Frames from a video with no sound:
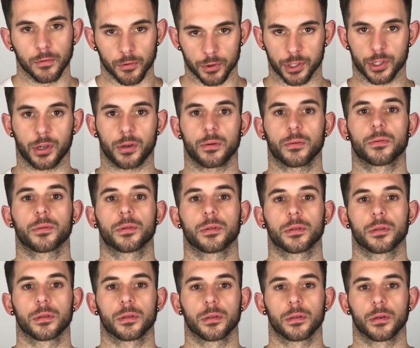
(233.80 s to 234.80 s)
results.
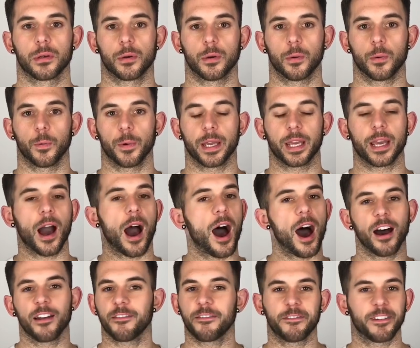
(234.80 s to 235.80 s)
We
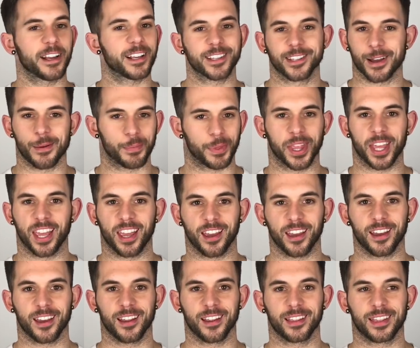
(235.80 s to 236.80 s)
can't fix something
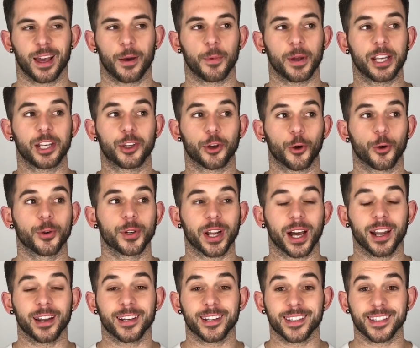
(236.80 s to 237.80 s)
that we don't
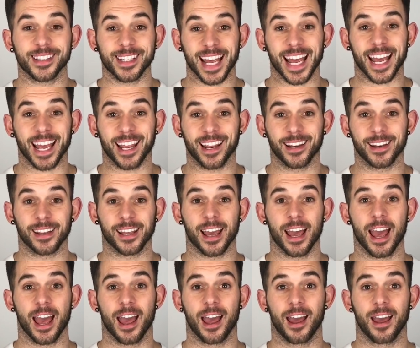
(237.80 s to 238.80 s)
understand.
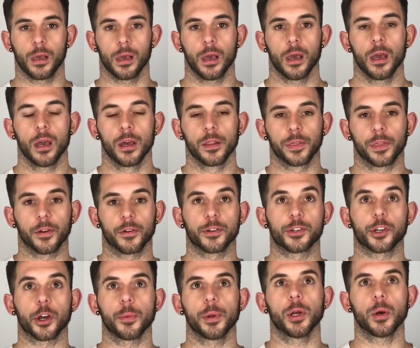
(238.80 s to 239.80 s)
There are
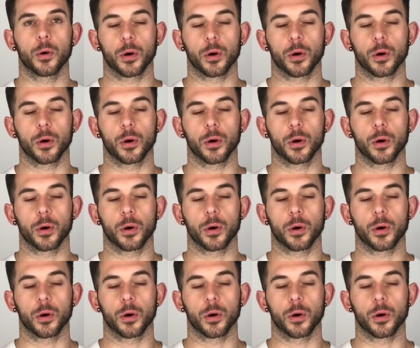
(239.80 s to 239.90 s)
so many